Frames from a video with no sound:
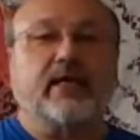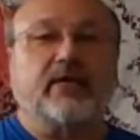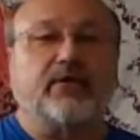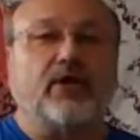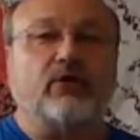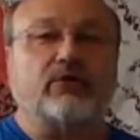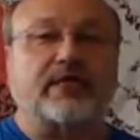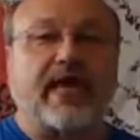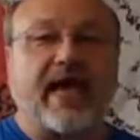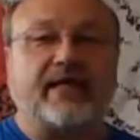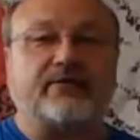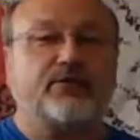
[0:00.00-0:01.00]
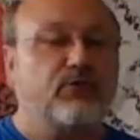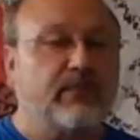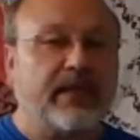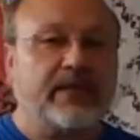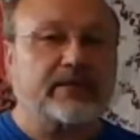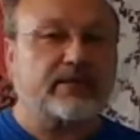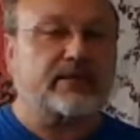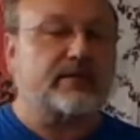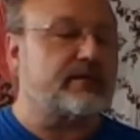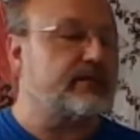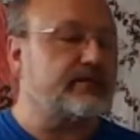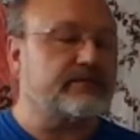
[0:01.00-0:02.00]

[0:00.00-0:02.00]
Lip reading: knows that 2 minutes,